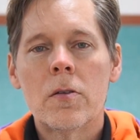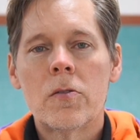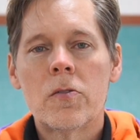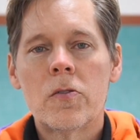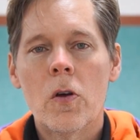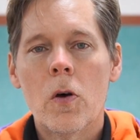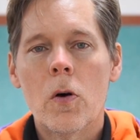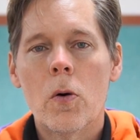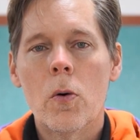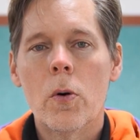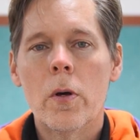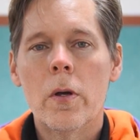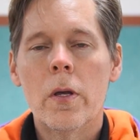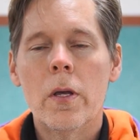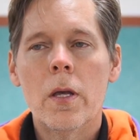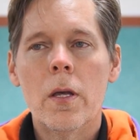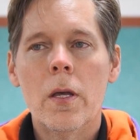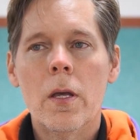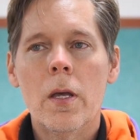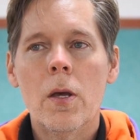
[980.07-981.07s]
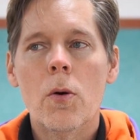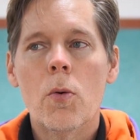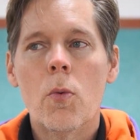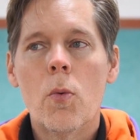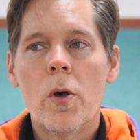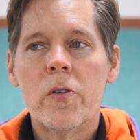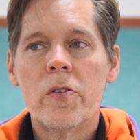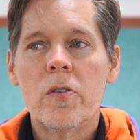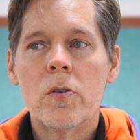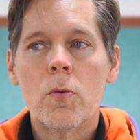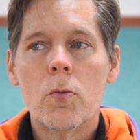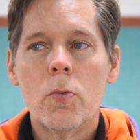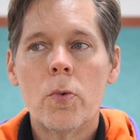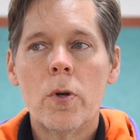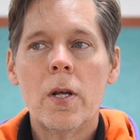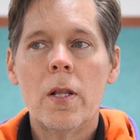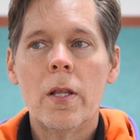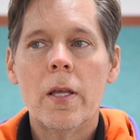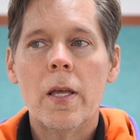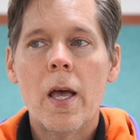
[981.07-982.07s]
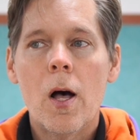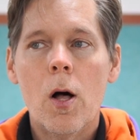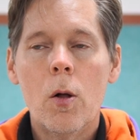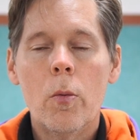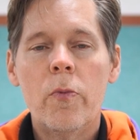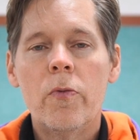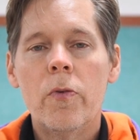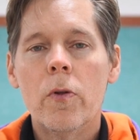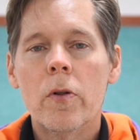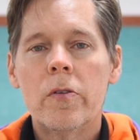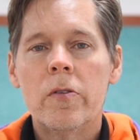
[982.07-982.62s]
So, it wasn't really helpful